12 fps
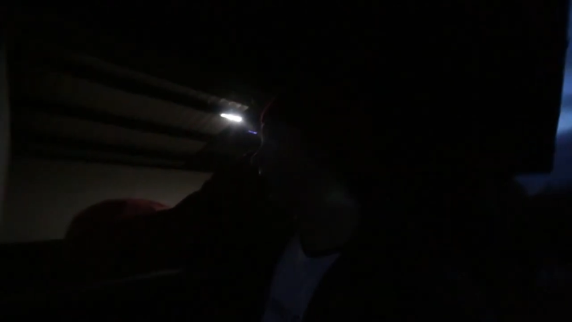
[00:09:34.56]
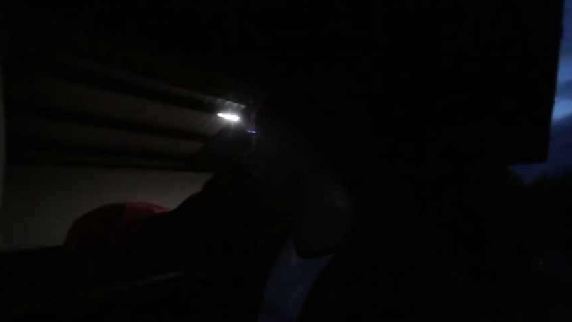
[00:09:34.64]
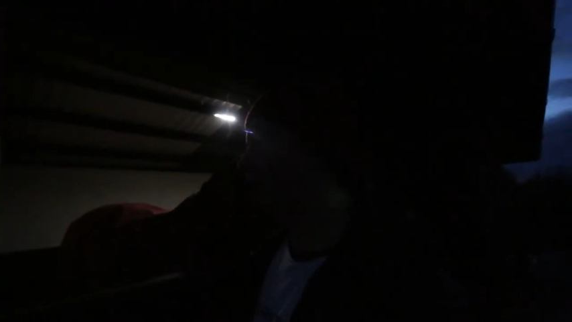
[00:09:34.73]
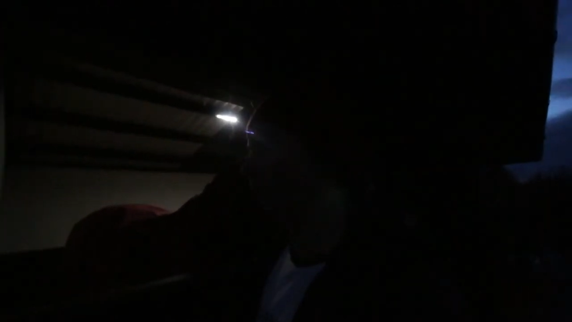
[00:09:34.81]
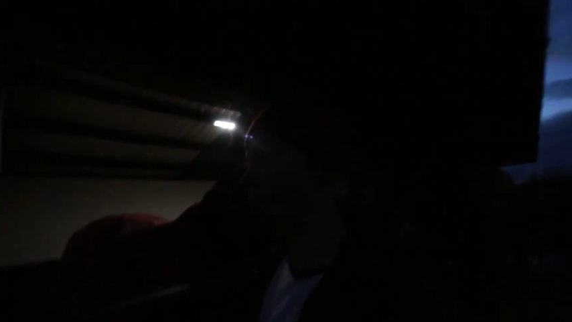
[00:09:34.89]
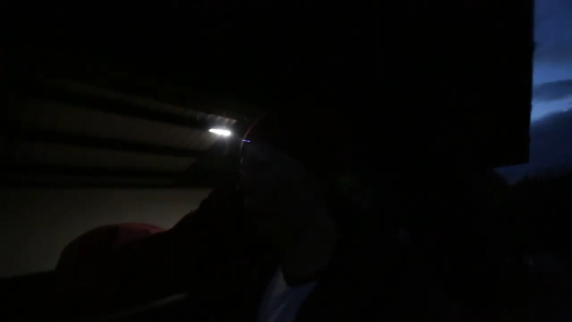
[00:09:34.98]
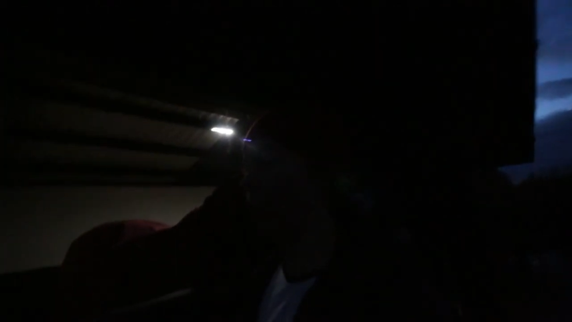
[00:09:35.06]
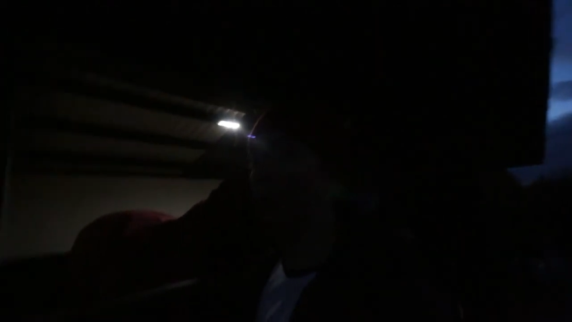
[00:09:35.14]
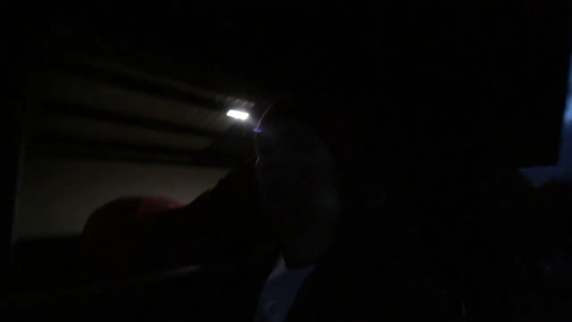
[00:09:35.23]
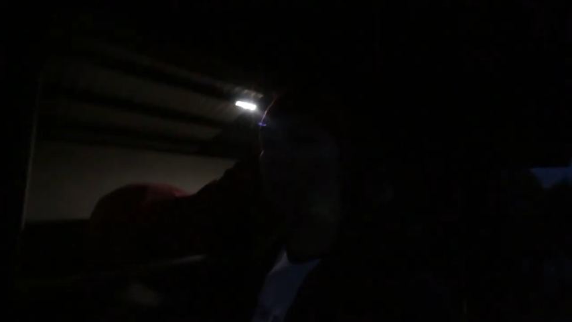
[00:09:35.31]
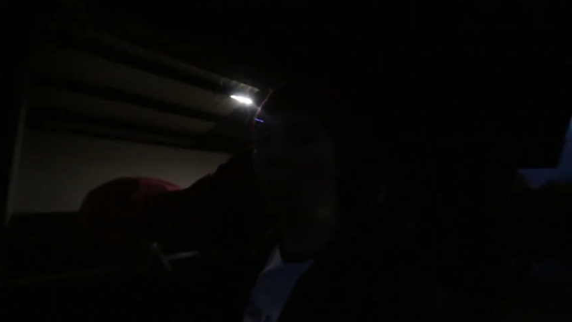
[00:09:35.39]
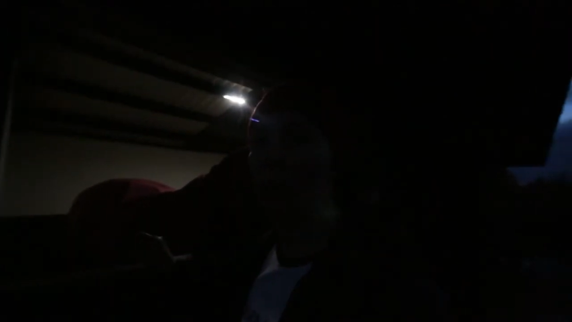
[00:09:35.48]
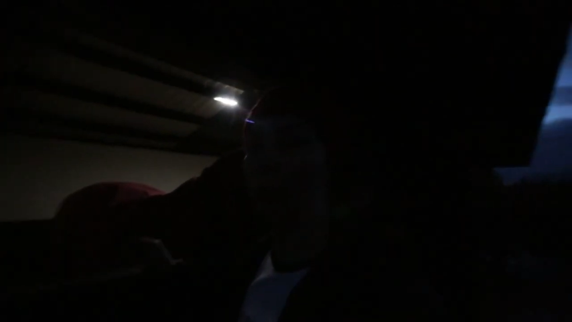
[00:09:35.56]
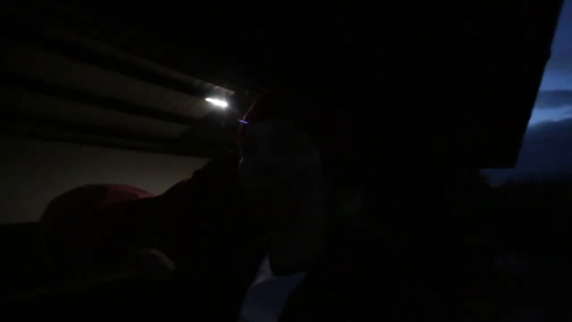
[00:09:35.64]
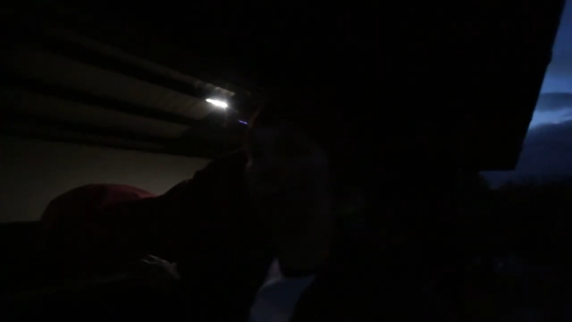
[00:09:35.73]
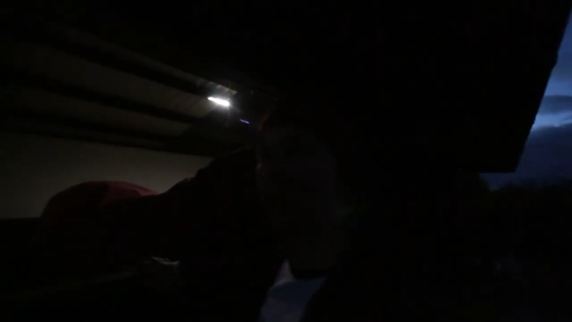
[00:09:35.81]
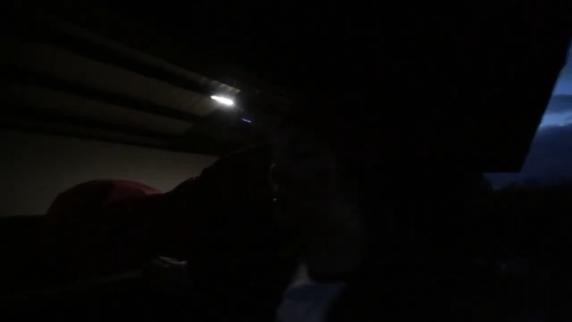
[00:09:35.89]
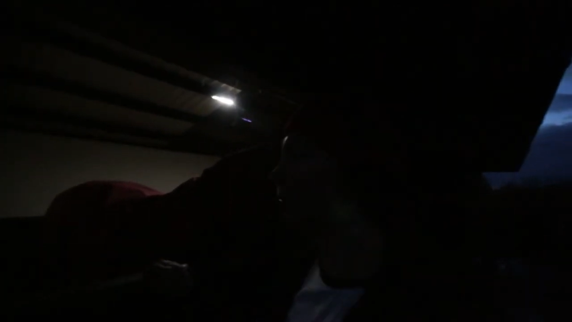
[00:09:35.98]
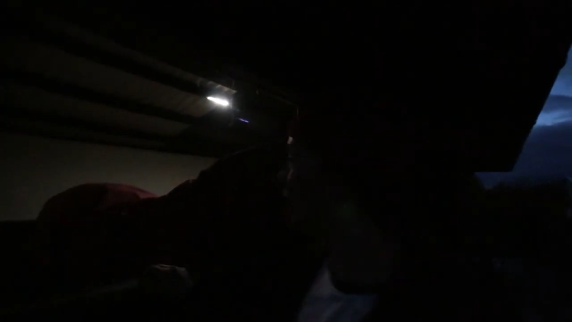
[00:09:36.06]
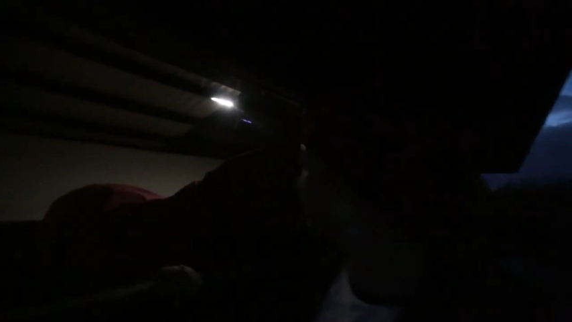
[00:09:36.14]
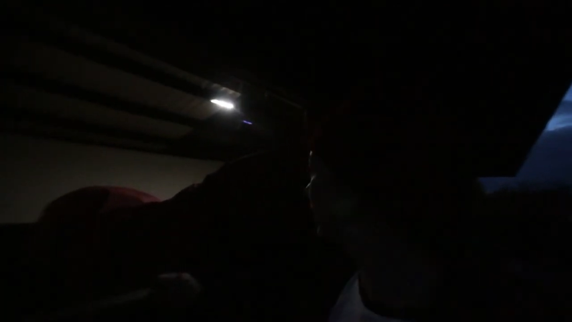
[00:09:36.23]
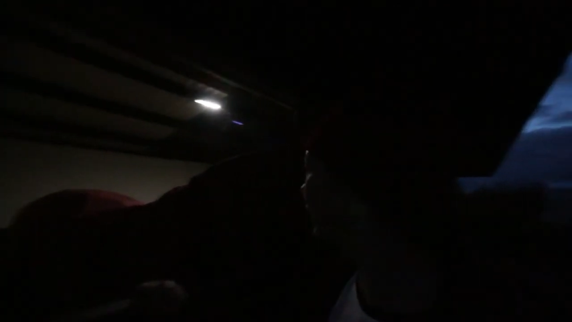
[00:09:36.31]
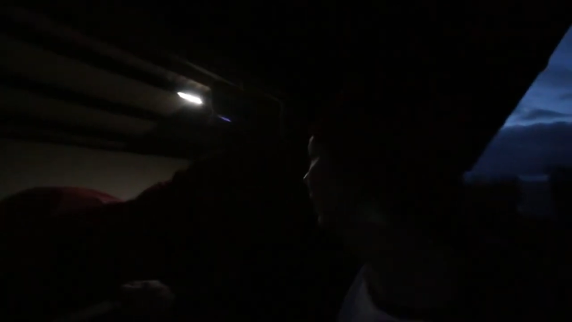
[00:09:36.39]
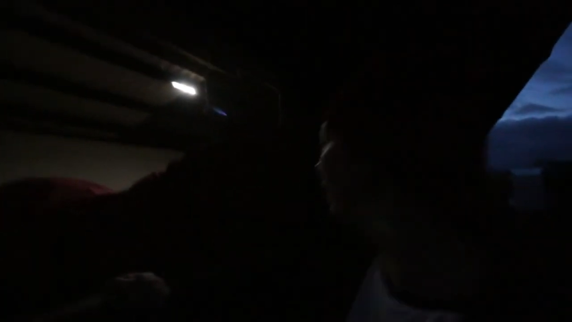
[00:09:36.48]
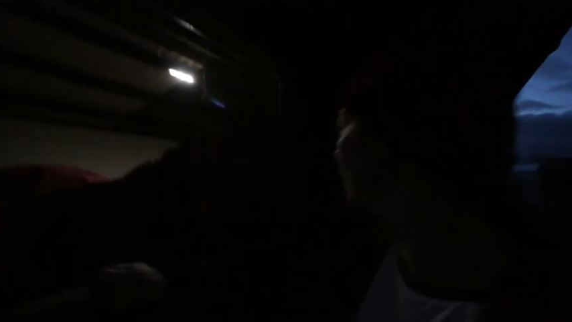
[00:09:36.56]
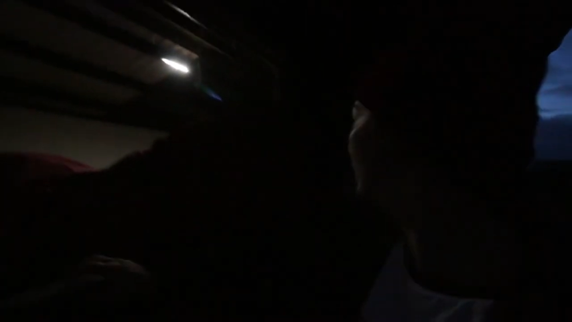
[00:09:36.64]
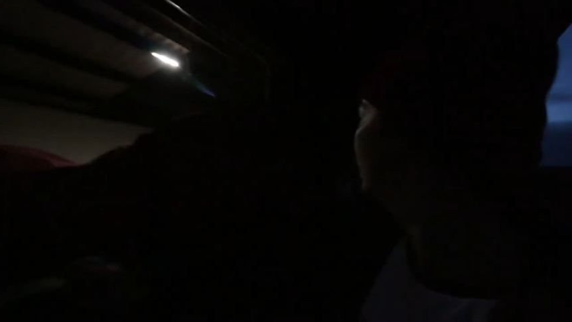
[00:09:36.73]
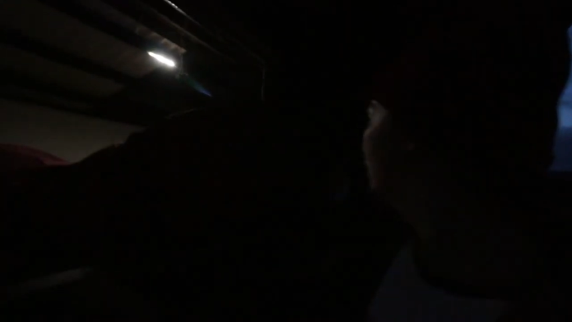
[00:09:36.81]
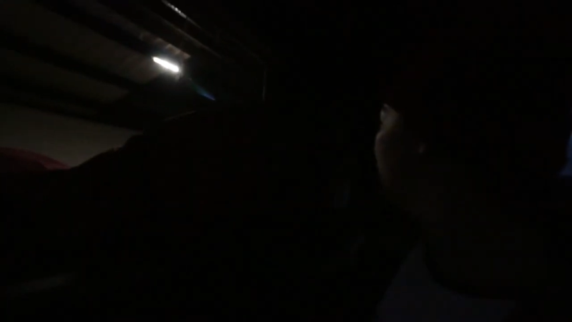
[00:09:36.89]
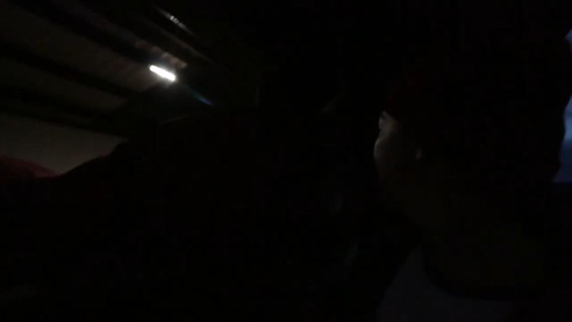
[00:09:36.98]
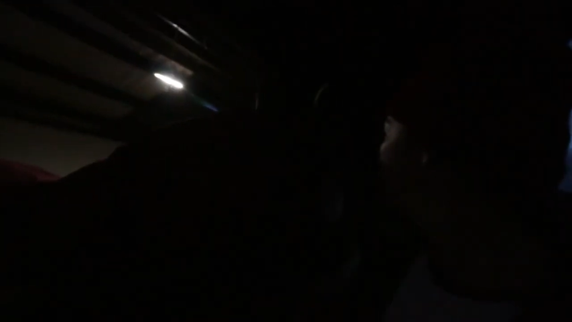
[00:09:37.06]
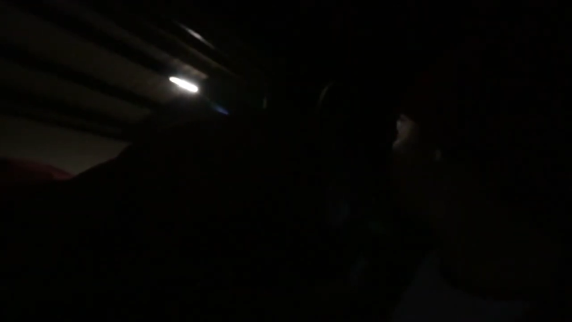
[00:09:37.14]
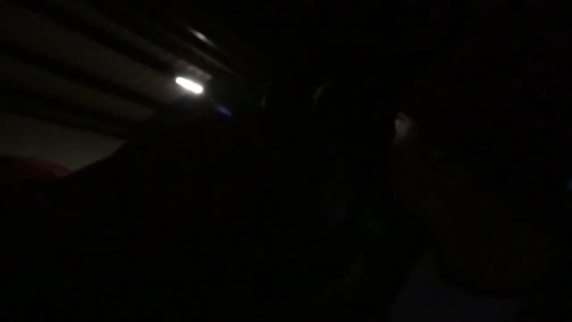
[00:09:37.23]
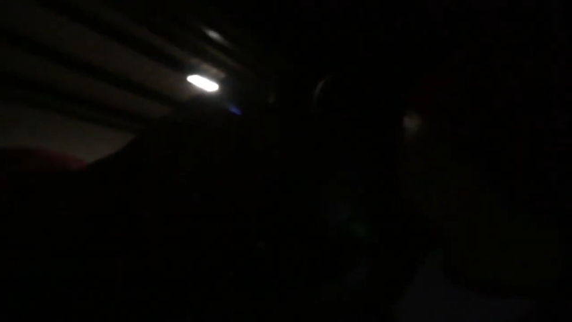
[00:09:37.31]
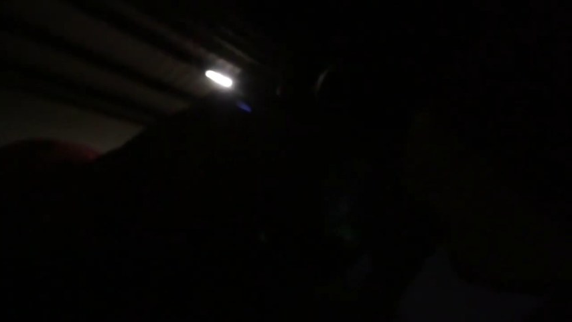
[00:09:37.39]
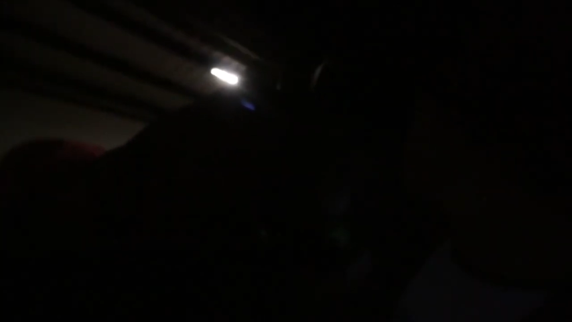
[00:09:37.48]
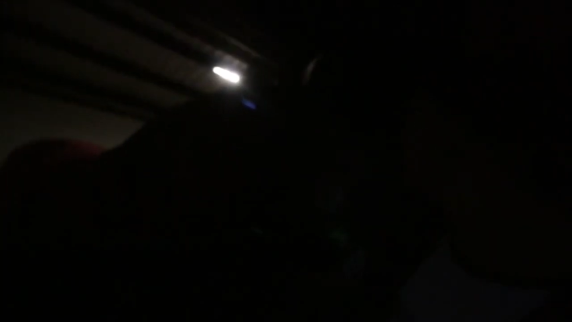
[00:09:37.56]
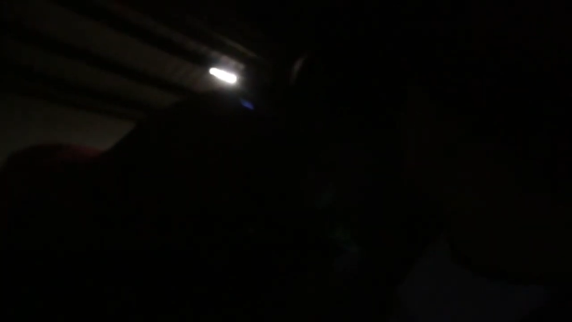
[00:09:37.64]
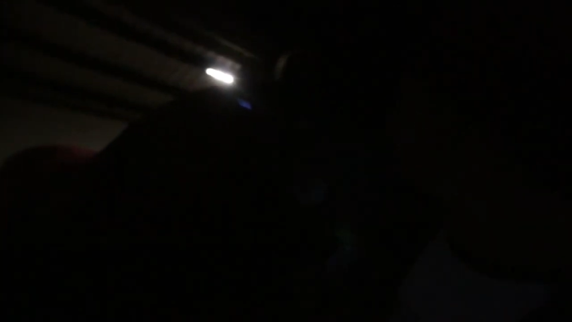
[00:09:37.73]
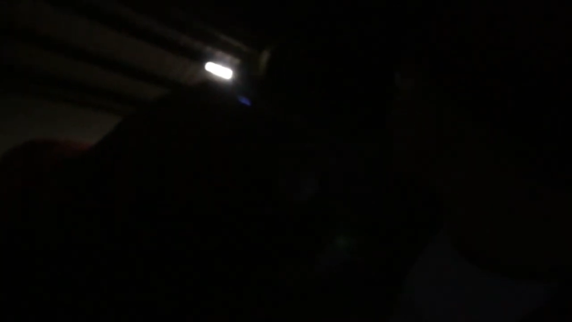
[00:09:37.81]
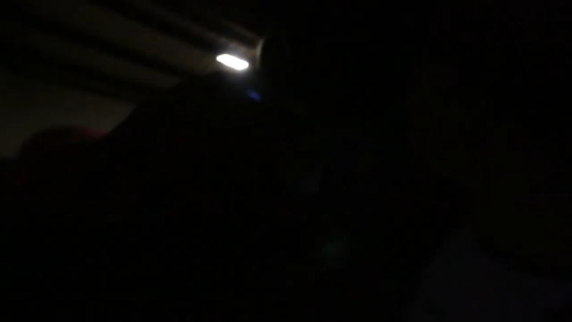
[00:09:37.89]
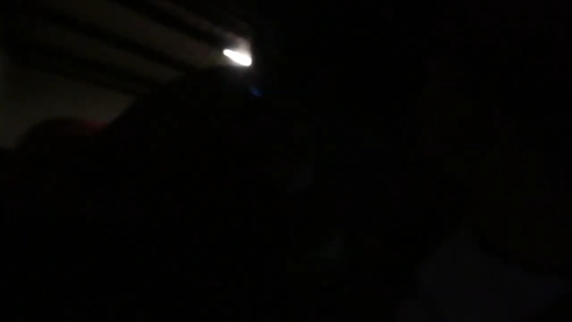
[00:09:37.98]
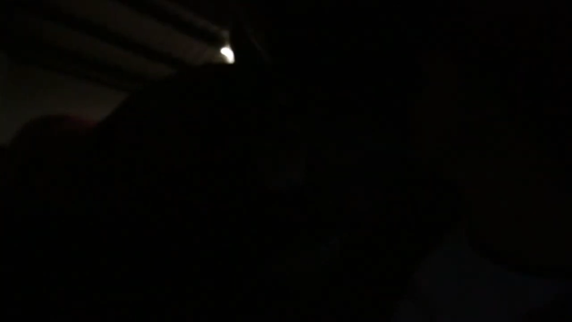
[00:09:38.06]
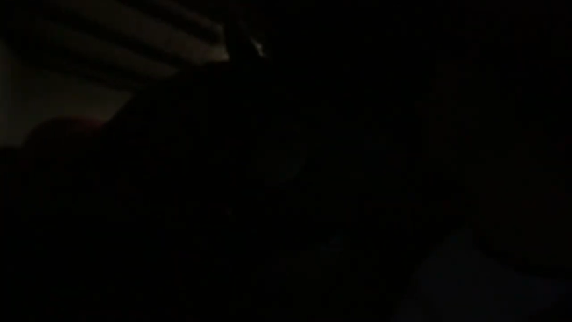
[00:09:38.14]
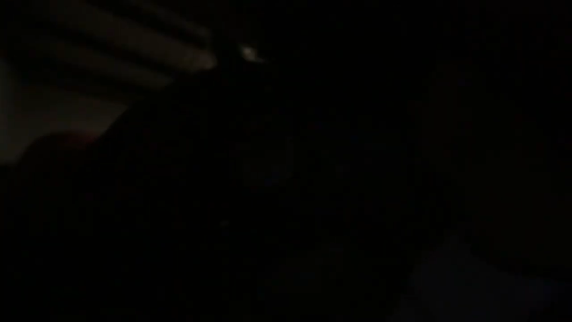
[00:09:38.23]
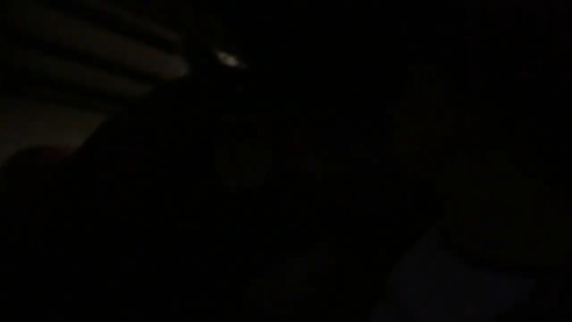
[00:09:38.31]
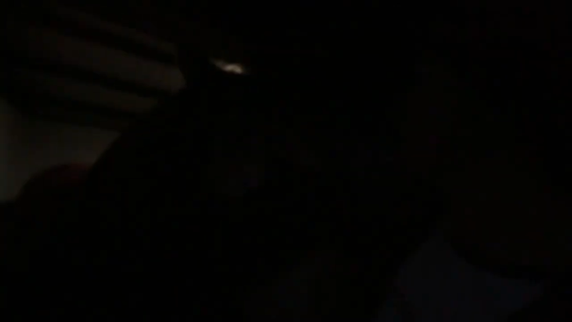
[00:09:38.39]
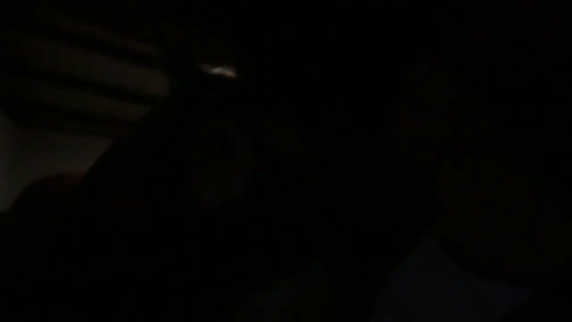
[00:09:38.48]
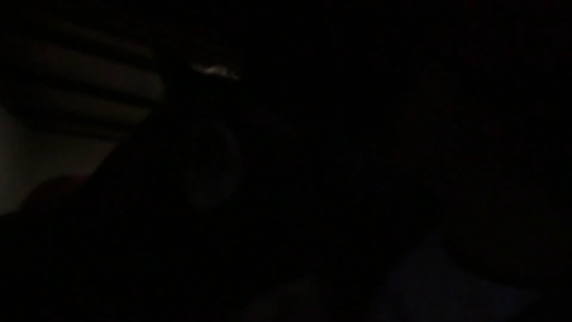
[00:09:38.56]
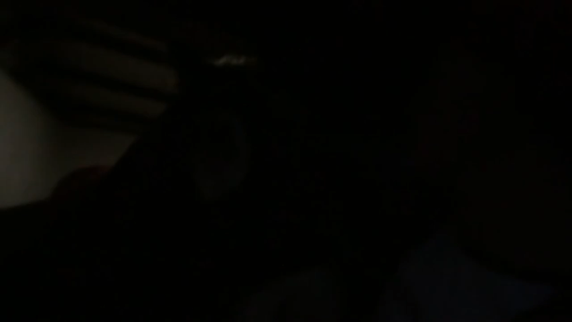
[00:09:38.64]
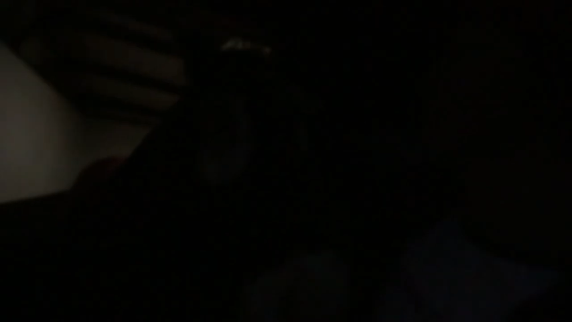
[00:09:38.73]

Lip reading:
(no speaker visible)